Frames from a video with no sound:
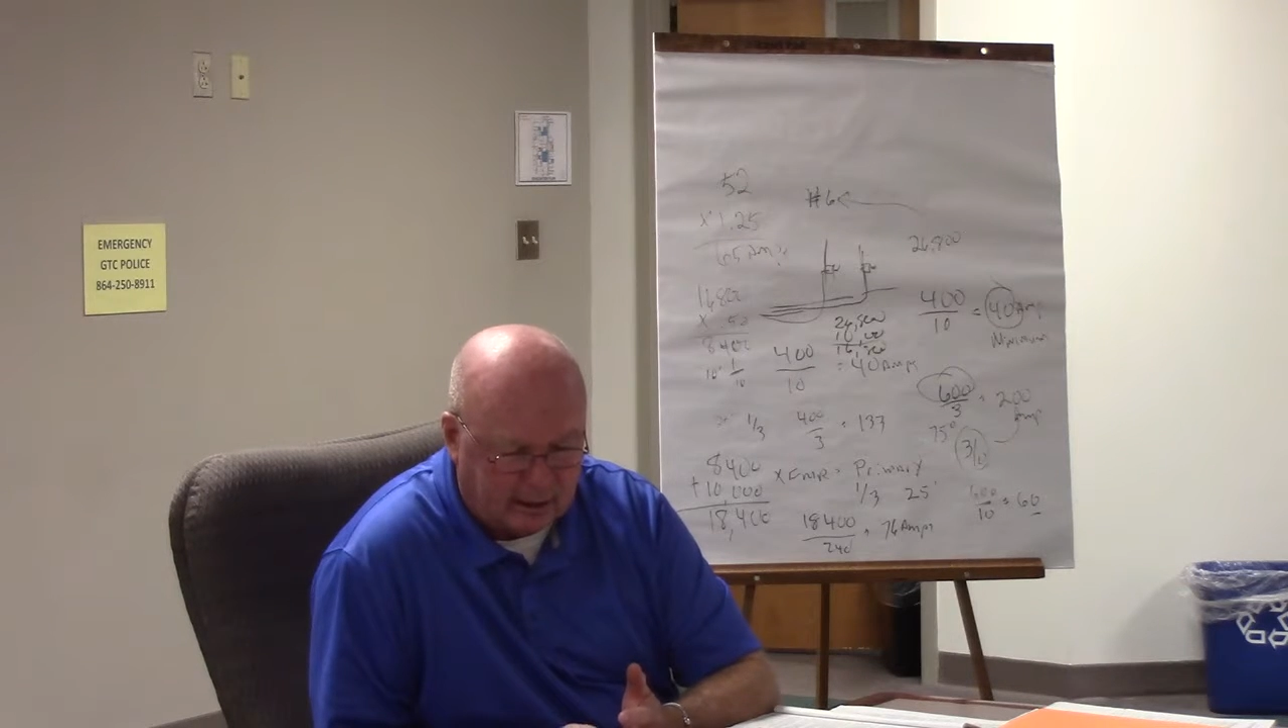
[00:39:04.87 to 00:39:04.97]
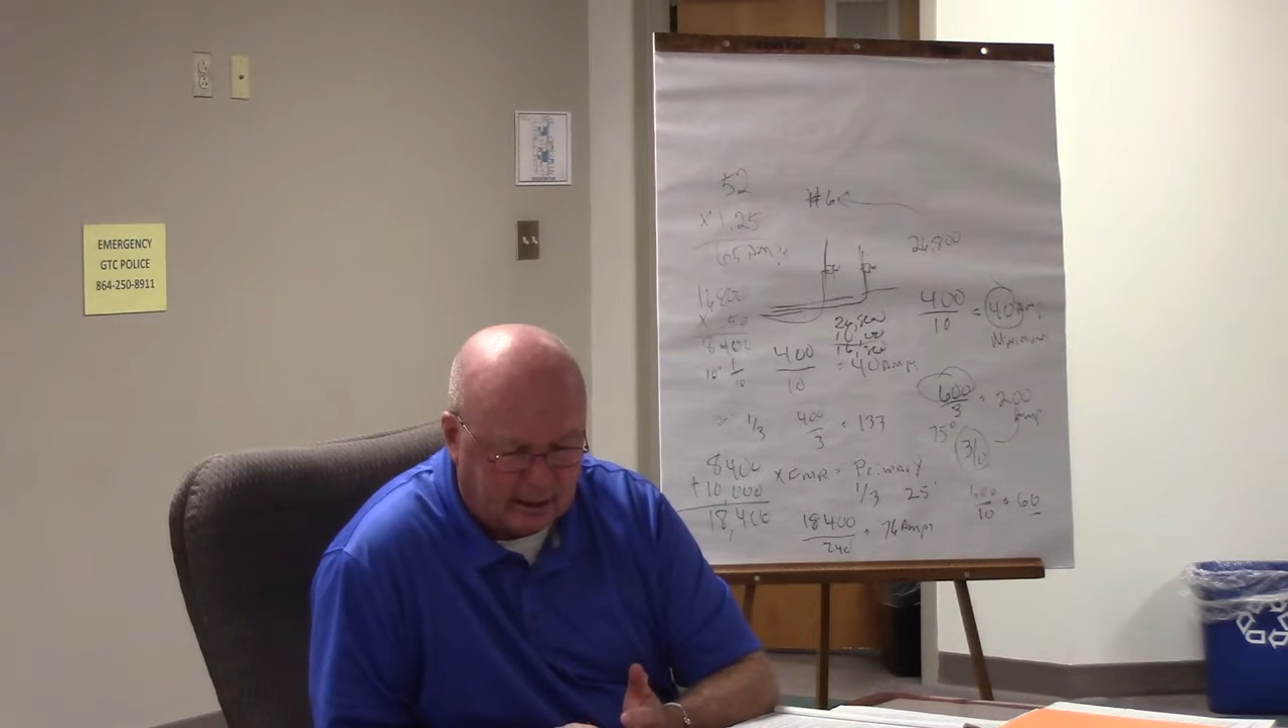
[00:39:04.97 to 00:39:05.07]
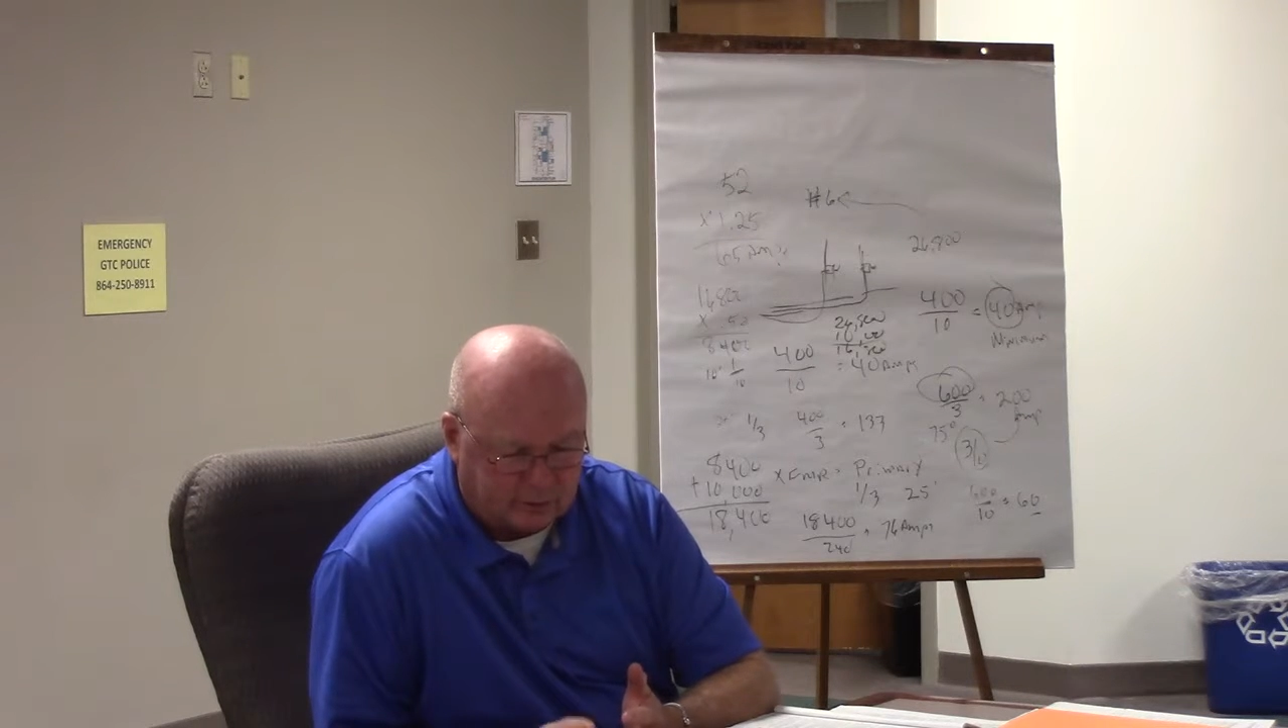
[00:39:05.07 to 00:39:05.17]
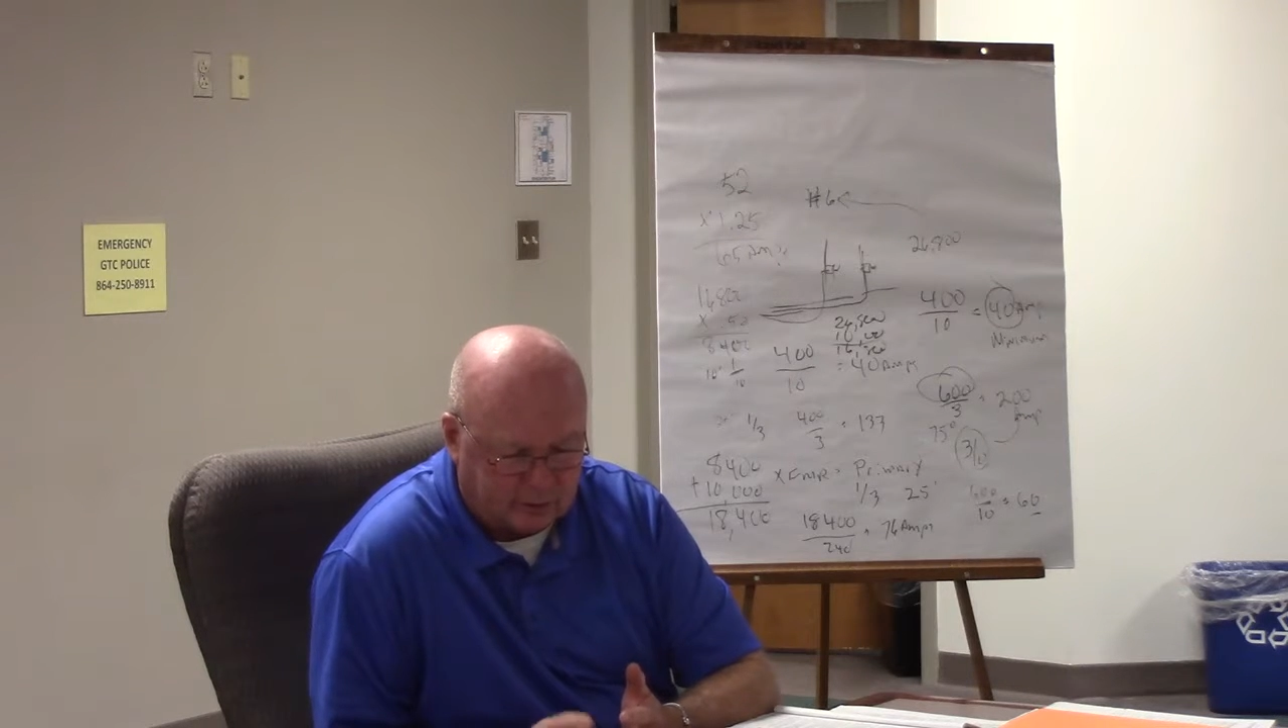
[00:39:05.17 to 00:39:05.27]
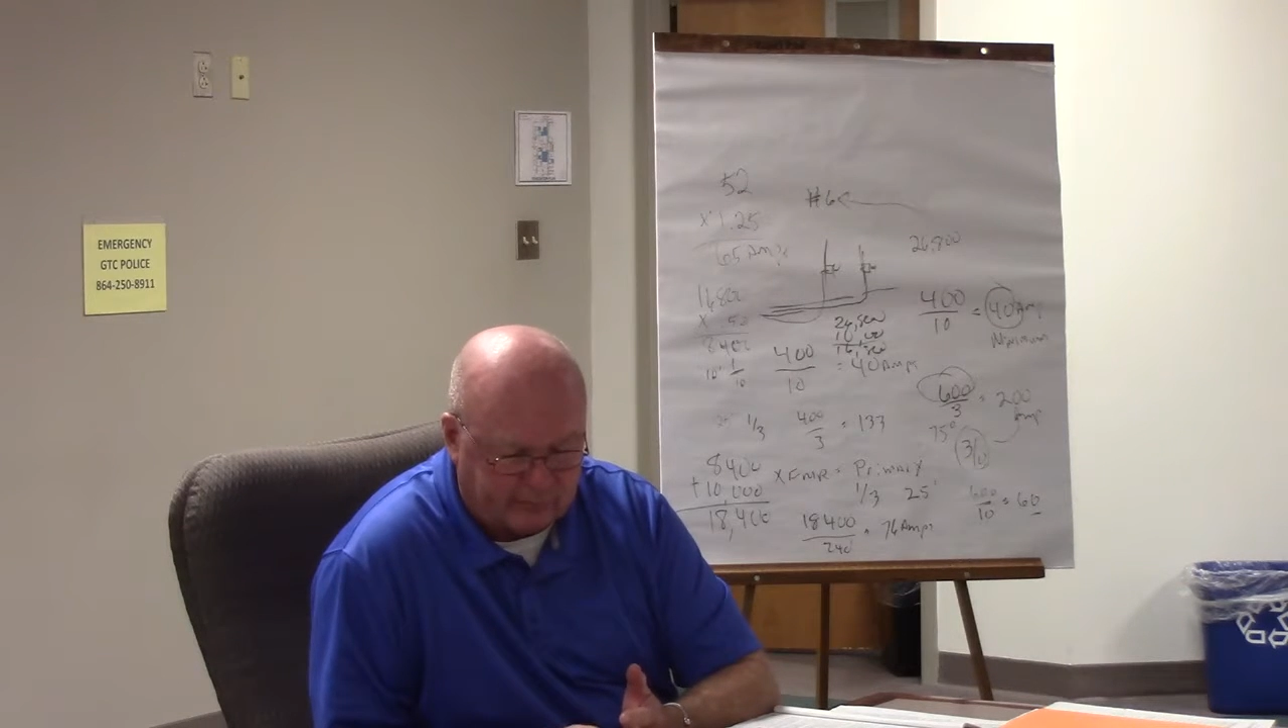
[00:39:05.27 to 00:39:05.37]

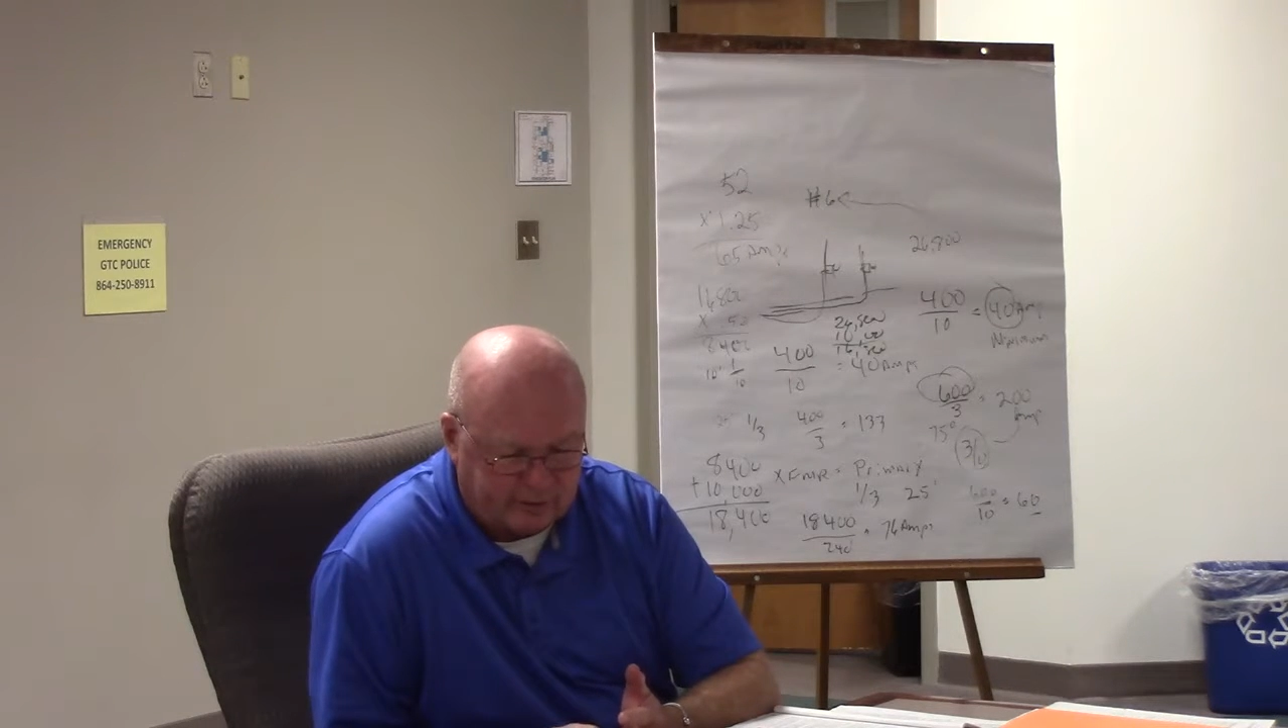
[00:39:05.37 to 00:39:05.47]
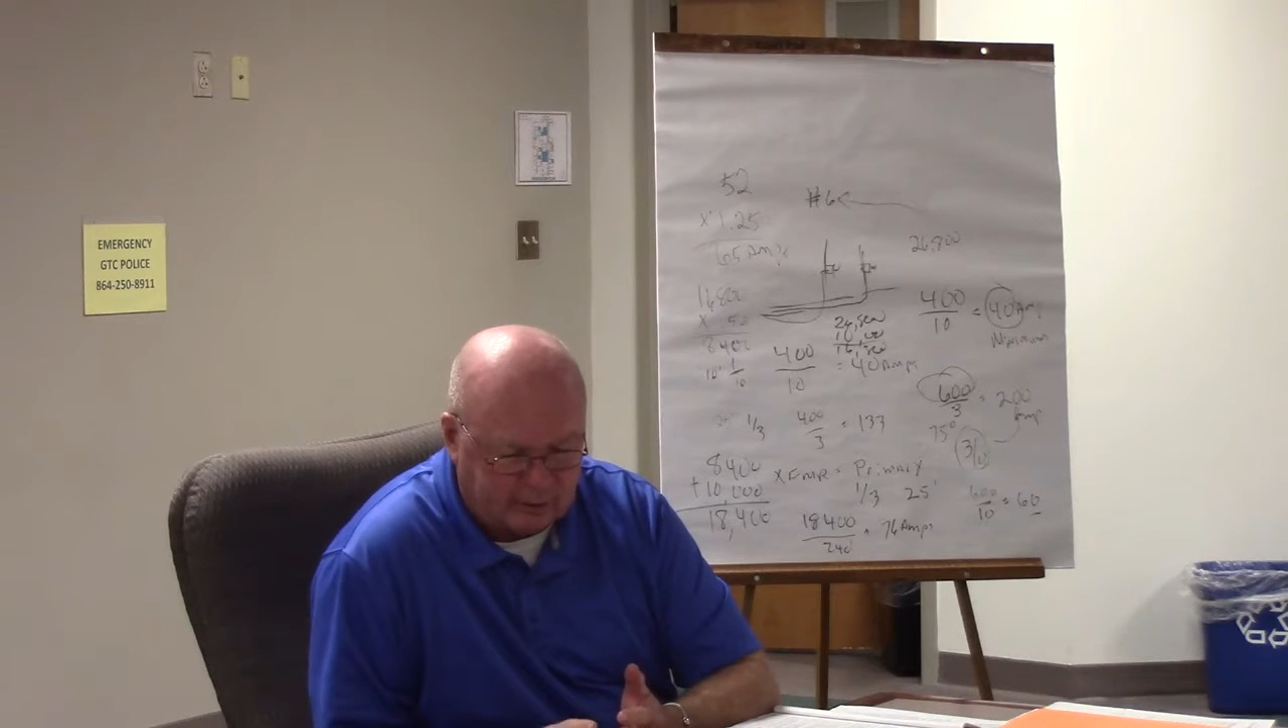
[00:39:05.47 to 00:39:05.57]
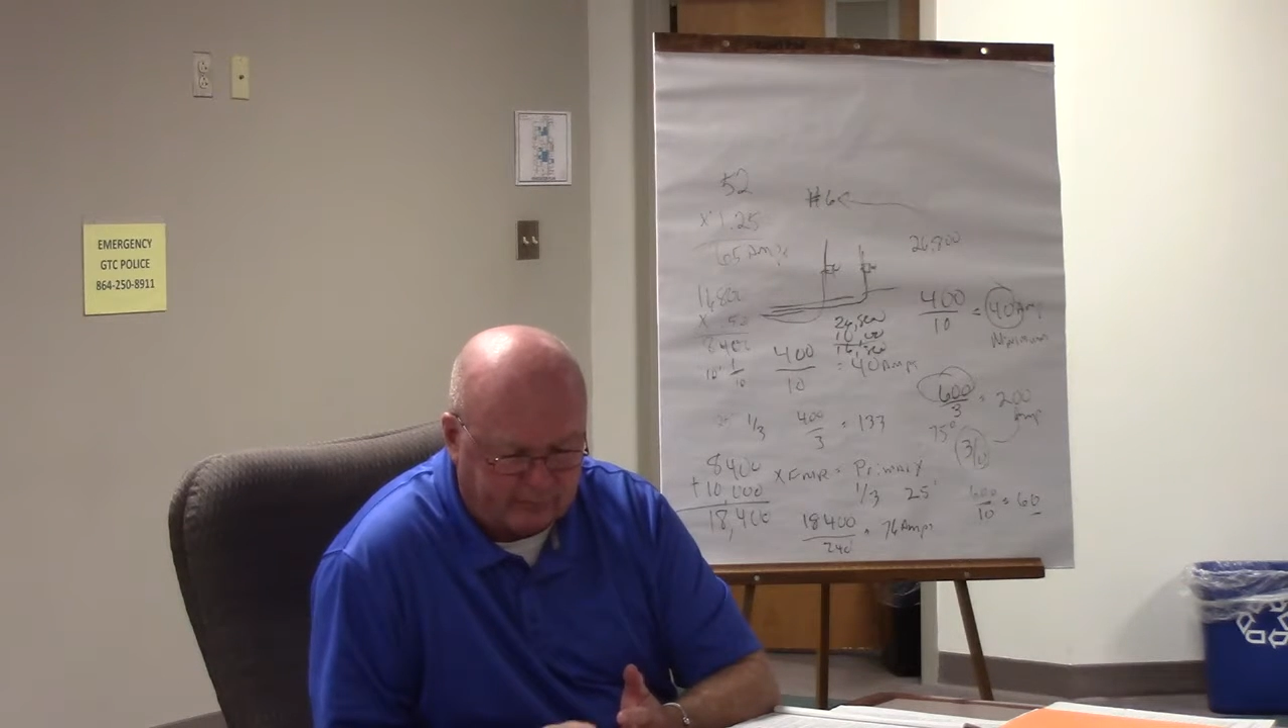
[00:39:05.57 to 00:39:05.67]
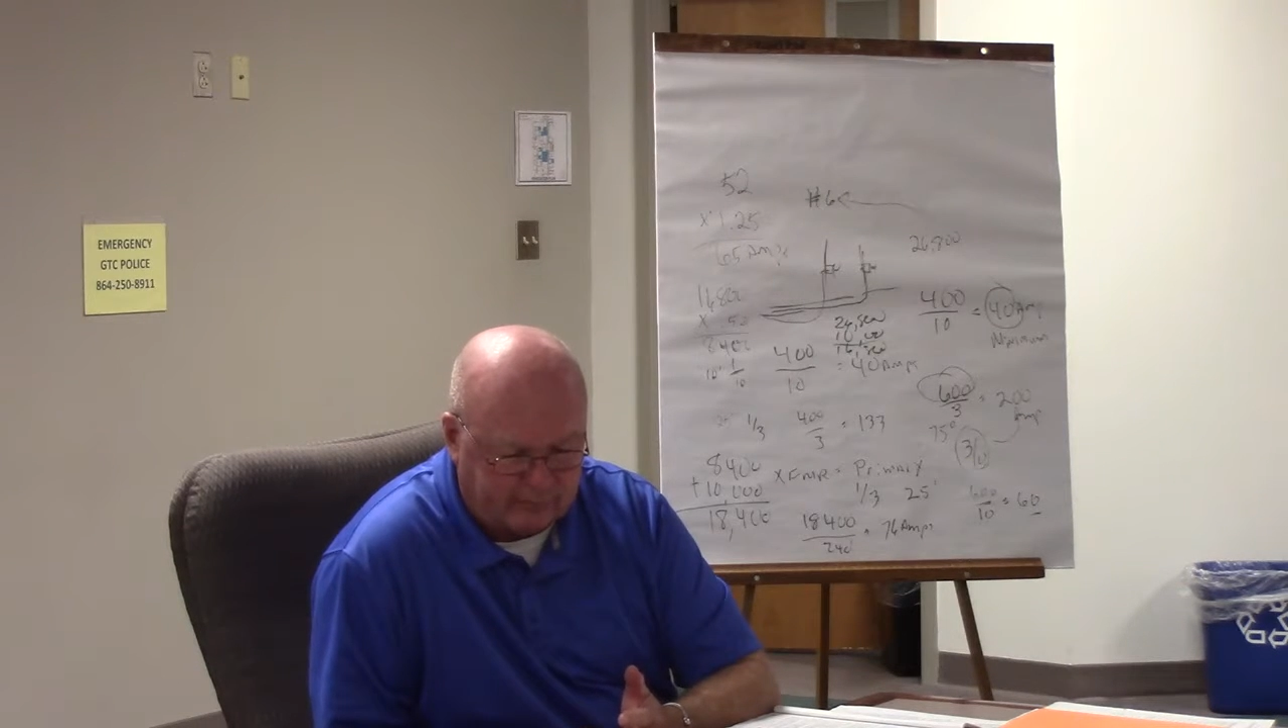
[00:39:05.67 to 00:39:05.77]
A service or